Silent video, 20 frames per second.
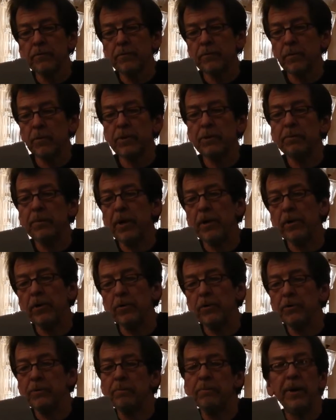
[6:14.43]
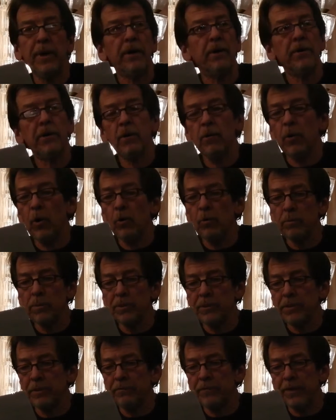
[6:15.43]
For sparrows bear no
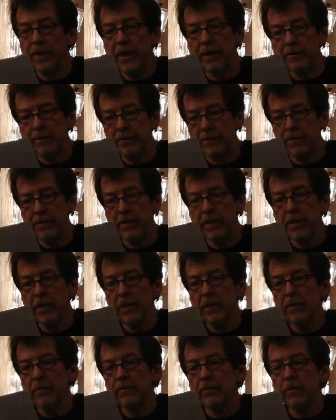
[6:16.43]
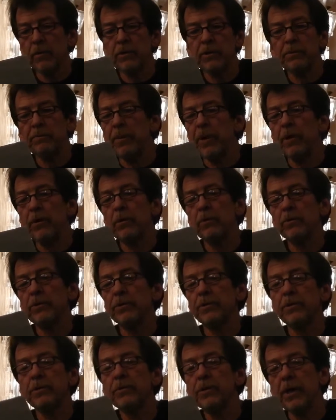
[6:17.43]
omens of death. For
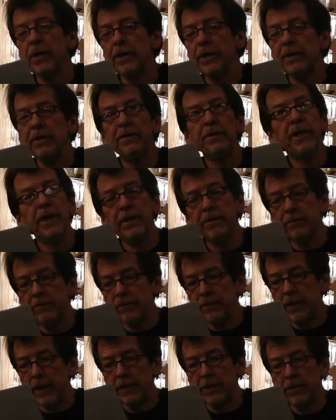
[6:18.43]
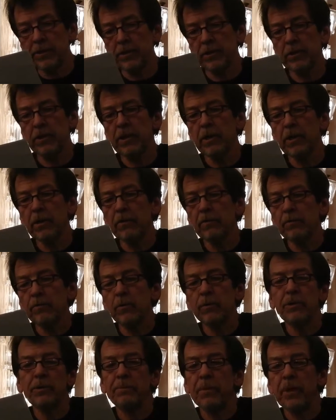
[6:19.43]
sparrows do not eat dead flesh.
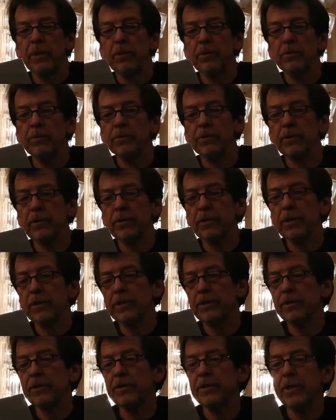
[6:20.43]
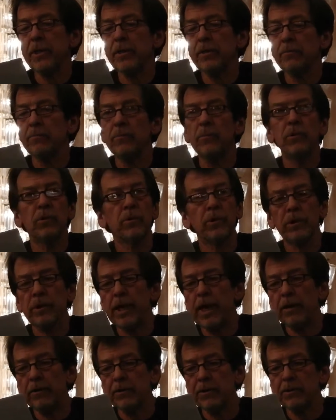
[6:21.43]
For sparrows are not as dumb or
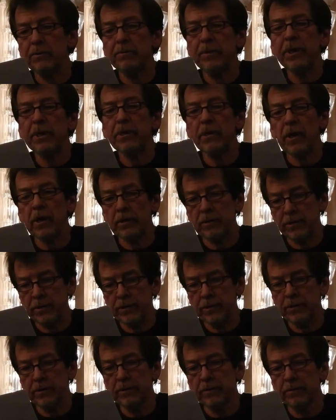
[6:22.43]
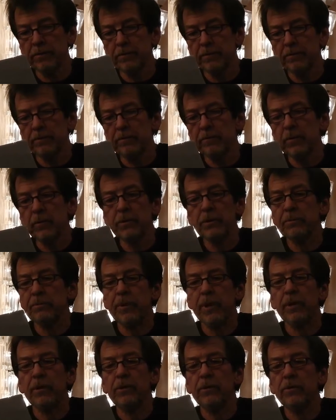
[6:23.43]
loud as peacocks. For
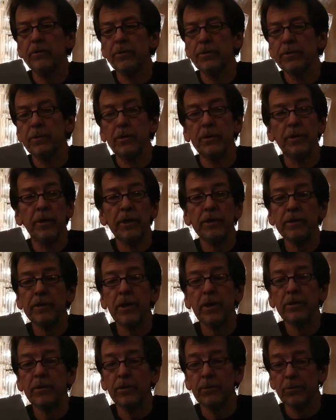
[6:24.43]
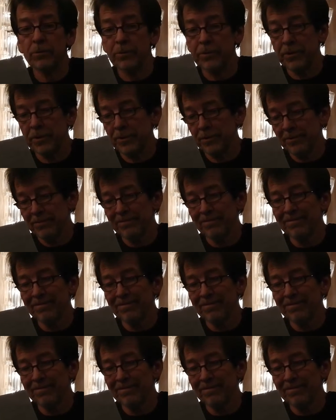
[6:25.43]
sparrows are not cuckolds.